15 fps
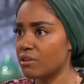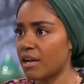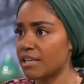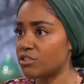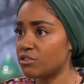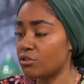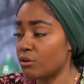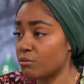
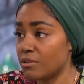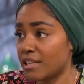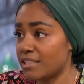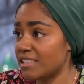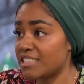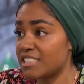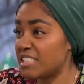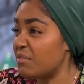I don't,
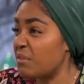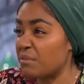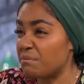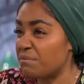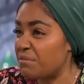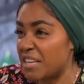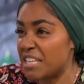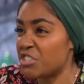and it doesn't even
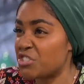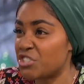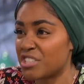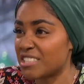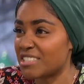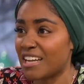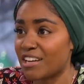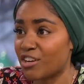flinch. It does.